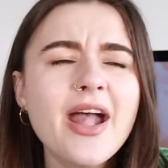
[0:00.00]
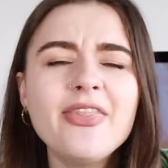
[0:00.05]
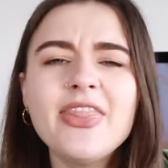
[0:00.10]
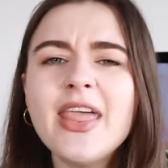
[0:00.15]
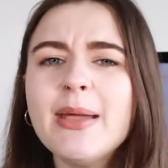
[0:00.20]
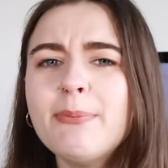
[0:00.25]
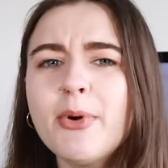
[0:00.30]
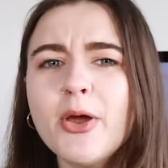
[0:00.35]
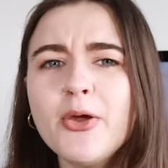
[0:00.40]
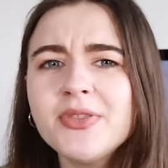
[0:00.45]

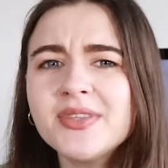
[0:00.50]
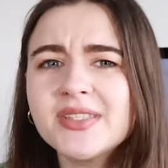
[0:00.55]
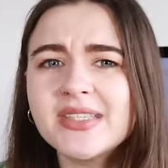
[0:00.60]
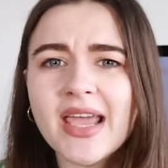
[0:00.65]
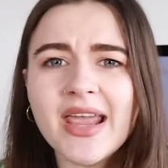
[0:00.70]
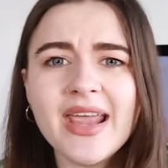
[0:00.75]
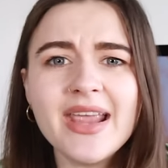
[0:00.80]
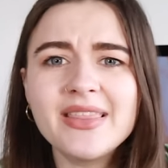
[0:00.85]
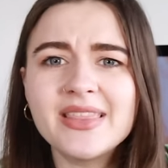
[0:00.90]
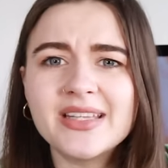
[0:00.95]
They're both
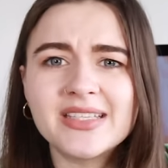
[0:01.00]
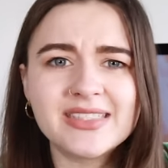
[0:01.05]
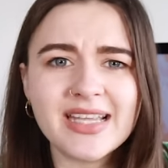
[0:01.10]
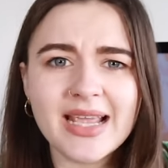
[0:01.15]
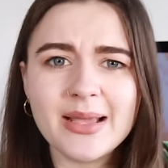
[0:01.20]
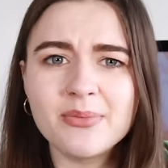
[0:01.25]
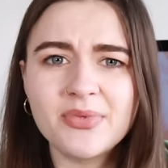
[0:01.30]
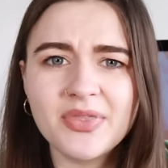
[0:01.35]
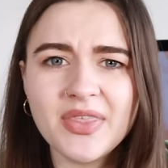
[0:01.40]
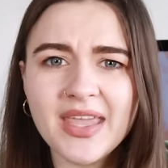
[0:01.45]
saying the
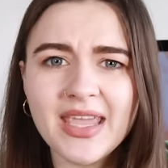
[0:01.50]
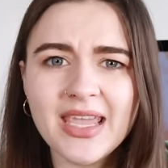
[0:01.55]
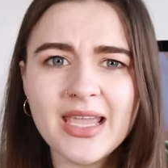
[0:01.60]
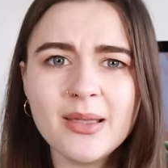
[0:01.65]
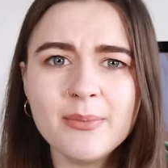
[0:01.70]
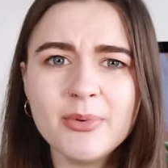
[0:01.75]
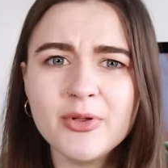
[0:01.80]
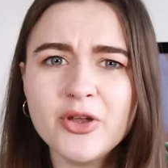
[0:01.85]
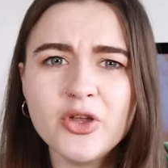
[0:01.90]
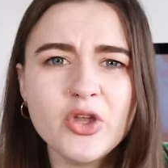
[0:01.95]
same
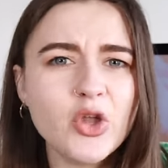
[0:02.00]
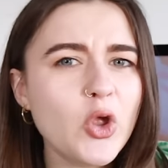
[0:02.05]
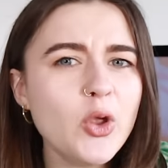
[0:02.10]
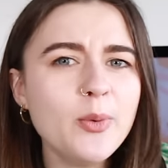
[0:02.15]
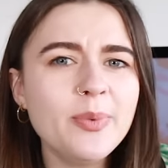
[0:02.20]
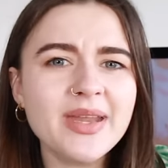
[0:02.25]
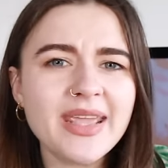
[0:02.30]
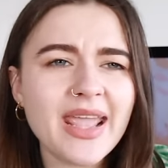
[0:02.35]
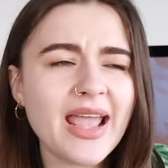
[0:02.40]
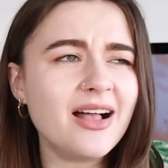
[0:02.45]
thing, but
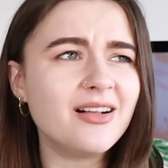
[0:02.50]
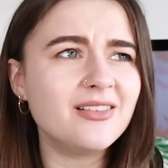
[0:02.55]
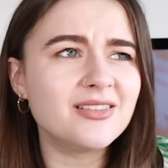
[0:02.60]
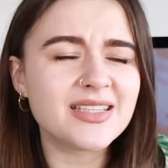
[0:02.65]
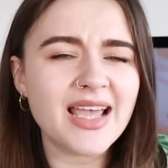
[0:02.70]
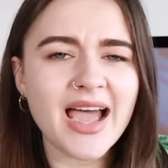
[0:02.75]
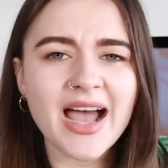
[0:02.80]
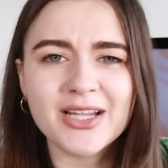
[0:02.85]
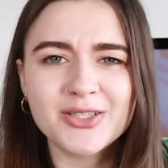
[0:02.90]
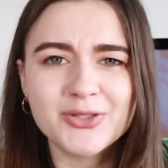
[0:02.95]
nobody
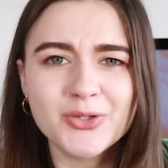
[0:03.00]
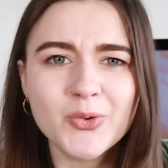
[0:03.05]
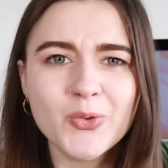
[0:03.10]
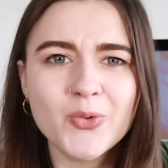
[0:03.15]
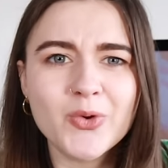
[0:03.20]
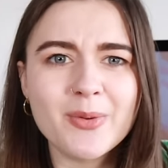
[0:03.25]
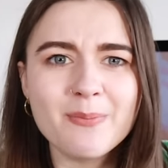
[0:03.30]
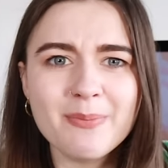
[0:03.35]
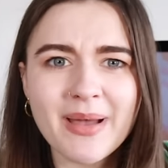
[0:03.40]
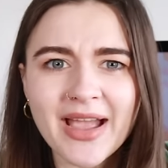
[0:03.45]
else at
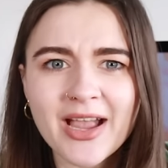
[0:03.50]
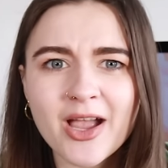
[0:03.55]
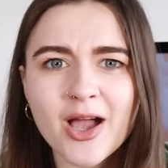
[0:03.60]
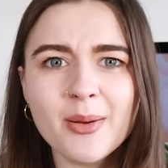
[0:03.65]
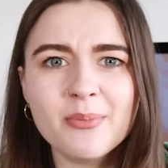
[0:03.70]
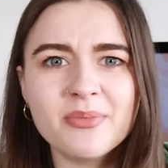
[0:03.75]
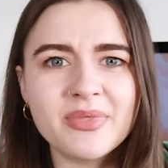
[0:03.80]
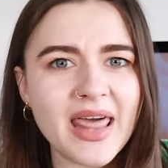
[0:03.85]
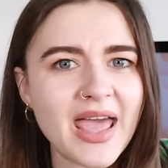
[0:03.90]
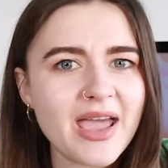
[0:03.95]
all can back
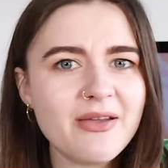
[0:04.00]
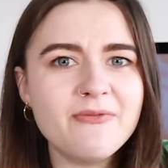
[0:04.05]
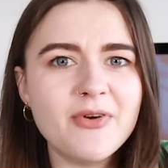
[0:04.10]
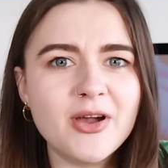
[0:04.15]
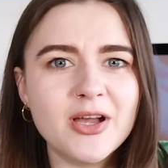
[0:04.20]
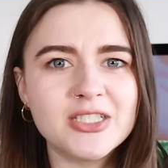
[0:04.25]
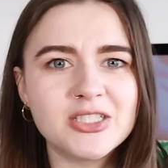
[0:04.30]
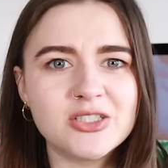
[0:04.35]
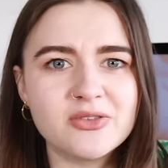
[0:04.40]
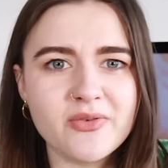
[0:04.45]
up their
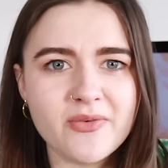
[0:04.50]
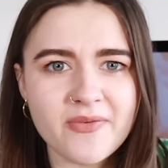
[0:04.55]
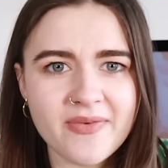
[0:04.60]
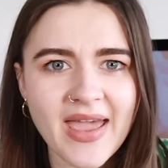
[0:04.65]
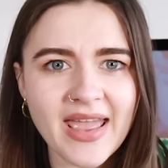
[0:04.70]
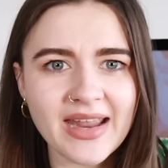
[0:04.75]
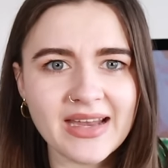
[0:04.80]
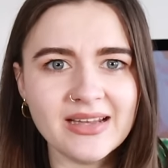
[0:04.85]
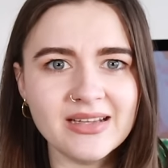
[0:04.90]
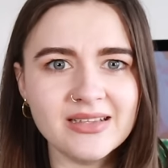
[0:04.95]
version of
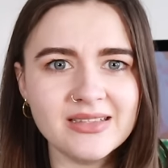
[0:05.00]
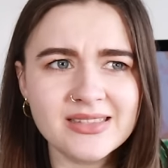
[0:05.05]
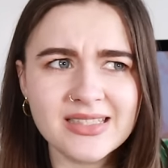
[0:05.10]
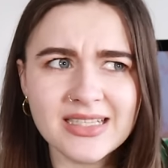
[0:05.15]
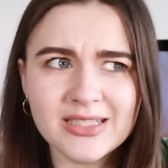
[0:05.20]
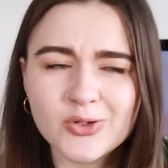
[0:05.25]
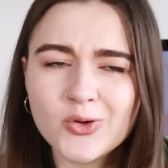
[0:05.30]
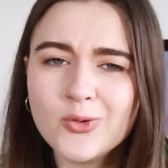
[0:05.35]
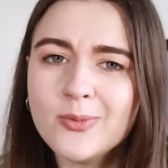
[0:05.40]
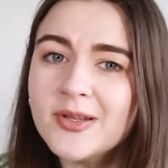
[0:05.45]
events.
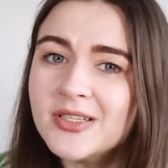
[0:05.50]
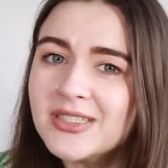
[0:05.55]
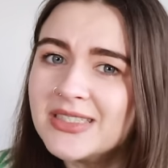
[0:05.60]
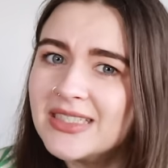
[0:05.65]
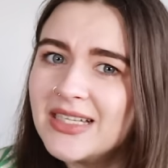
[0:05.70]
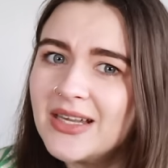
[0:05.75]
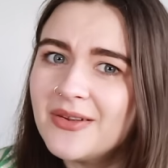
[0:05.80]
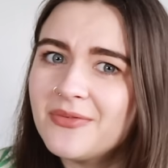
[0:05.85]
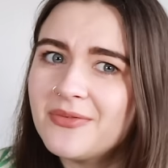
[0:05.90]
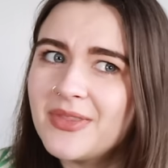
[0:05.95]
It's
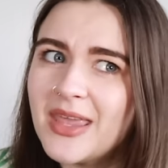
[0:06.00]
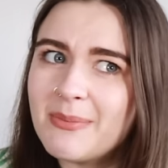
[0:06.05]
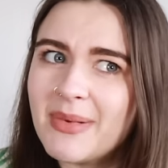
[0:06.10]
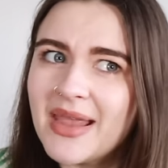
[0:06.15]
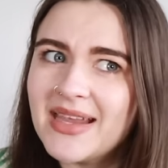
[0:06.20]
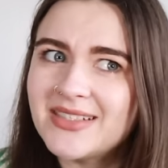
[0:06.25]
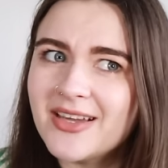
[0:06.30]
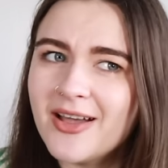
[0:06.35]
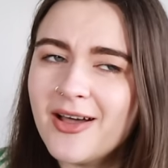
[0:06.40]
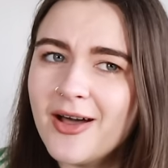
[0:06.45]
almost as if they
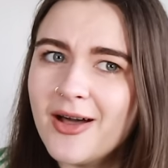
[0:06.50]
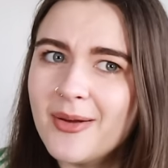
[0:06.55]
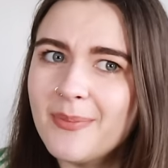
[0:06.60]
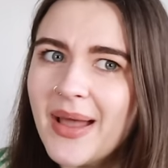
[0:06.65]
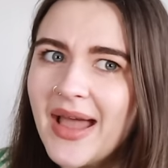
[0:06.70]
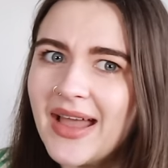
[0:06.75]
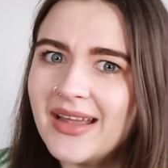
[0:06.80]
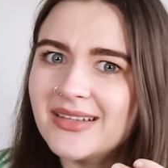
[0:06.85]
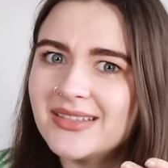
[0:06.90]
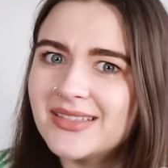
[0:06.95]
made it up
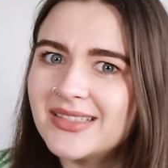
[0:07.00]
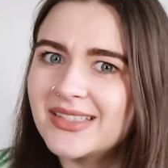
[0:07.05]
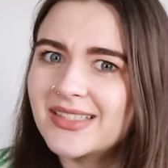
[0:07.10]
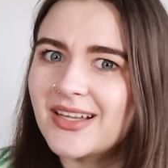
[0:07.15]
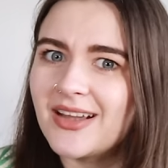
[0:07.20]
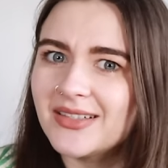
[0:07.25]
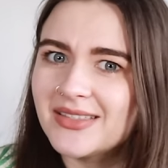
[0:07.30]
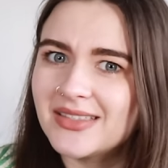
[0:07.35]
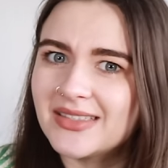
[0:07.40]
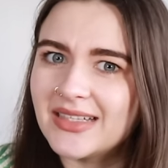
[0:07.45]
and
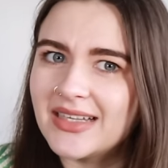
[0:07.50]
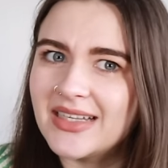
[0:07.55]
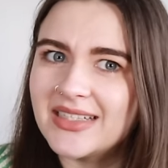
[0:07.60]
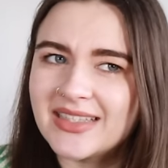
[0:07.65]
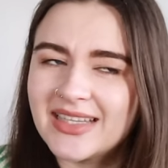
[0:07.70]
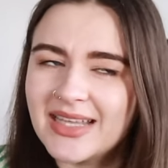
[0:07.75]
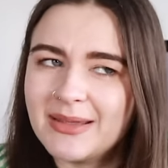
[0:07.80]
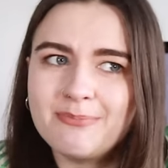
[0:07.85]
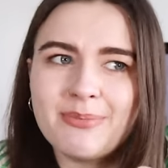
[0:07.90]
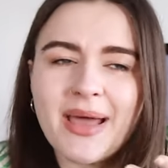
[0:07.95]
discussed
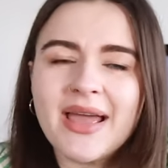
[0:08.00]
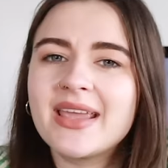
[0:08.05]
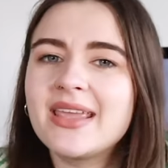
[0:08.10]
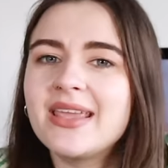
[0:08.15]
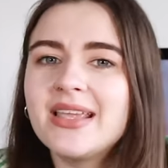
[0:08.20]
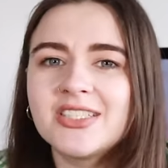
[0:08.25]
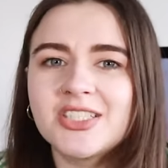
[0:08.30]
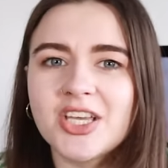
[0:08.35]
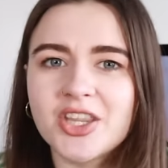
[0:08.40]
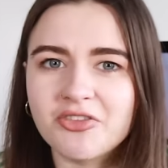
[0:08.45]
it, they back
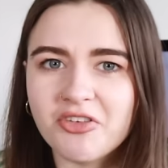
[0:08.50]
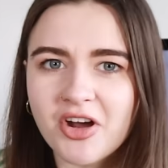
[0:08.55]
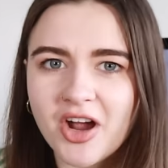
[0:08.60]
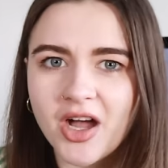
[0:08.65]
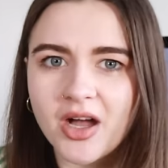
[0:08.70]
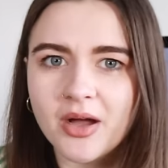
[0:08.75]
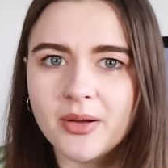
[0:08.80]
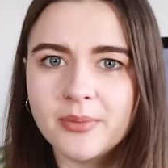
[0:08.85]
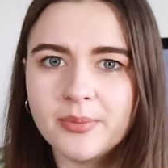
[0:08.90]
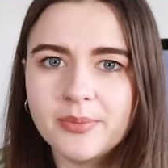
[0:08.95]
each other
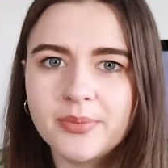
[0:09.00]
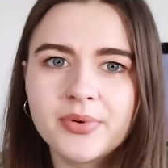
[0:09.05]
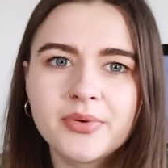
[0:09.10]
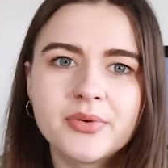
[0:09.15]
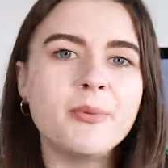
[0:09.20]
up.